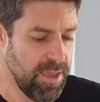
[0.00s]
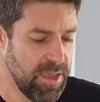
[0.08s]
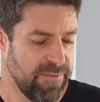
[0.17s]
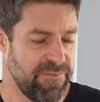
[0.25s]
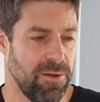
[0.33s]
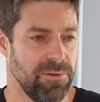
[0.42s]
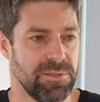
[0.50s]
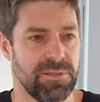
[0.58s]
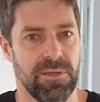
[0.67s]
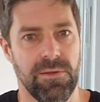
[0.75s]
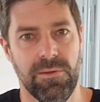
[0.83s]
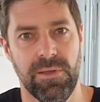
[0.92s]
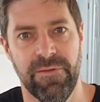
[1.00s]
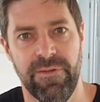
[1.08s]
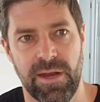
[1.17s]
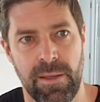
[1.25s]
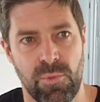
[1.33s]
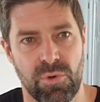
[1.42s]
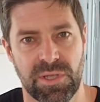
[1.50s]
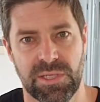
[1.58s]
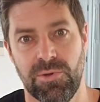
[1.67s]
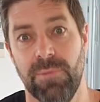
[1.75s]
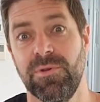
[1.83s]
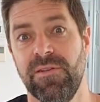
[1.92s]
If I was to give it a more
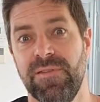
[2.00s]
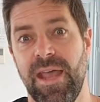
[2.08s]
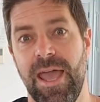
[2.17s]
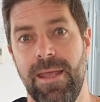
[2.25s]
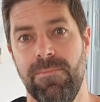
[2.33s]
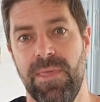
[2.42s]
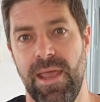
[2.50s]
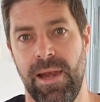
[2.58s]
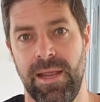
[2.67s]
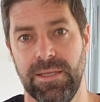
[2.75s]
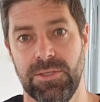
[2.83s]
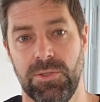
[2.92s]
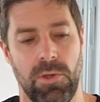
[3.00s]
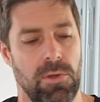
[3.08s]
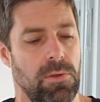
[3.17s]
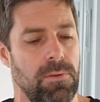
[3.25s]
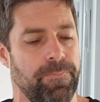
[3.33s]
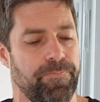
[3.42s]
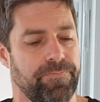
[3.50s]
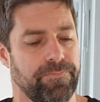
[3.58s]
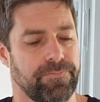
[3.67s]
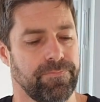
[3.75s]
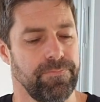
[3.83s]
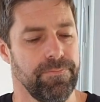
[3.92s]
descriptive name that links to
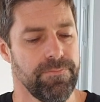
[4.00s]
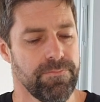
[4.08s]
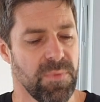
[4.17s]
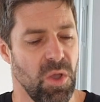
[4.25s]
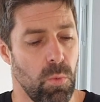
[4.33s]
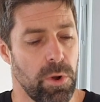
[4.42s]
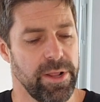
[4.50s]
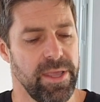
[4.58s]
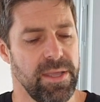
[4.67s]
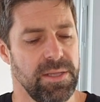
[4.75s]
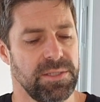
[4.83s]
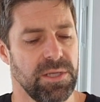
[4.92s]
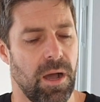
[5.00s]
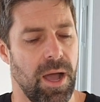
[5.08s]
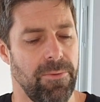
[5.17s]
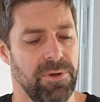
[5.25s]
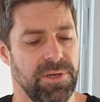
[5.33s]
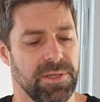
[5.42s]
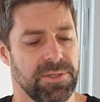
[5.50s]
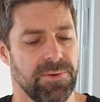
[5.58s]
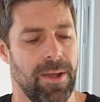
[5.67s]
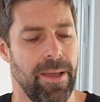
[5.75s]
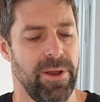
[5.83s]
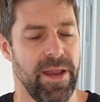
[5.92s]
what it is, I would
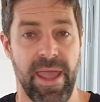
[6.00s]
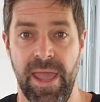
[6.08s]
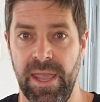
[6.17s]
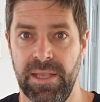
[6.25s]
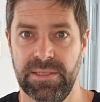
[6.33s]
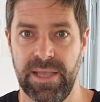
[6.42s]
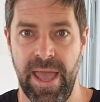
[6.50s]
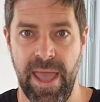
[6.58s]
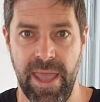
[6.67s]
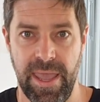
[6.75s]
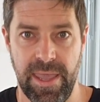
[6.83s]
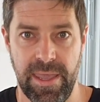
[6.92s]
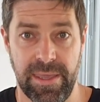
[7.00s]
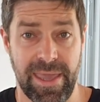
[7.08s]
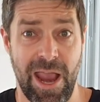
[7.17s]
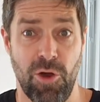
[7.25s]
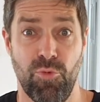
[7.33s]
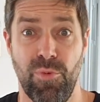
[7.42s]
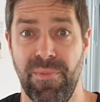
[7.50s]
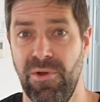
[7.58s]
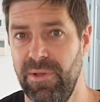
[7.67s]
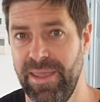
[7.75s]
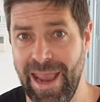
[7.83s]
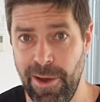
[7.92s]
describe it as a
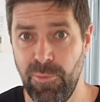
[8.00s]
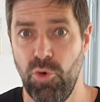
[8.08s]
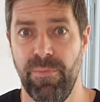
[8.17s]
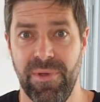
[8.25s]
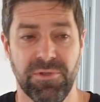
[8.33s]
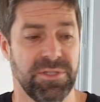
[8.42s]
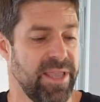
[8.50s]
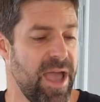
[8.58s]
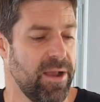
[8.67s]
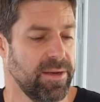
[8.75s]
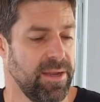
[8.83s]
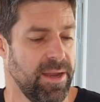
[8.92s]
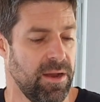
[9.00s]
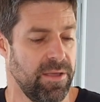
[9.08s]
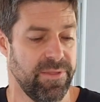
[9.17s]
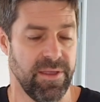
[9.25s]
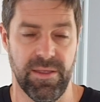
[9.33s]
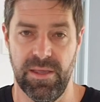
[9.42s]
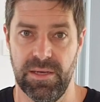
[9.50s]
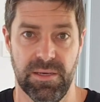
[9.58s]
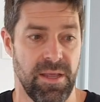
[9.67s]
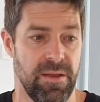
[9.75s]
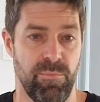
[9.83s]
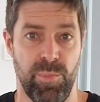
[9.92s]
caramel milk stout, and I think
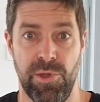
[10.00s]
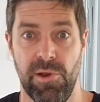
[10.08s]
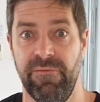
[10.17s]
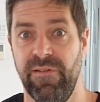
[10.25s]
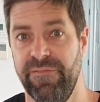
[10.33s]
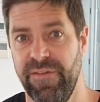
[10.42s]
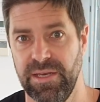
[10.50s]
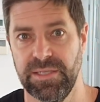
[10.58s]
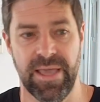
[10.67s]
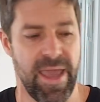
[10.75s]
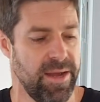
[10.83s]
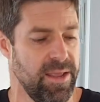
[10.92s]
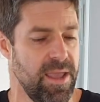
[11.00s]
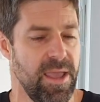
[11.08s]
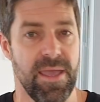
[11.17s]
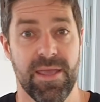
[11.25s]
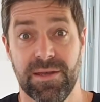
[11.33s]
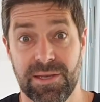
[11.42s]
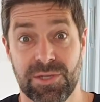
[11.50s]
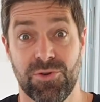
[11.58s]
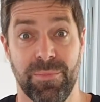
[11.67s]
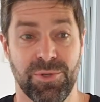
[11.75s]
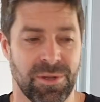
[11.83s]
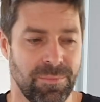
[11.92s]
it beautifully fits that
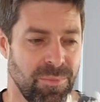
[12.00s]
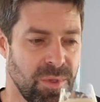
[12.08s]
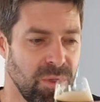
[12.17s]
description.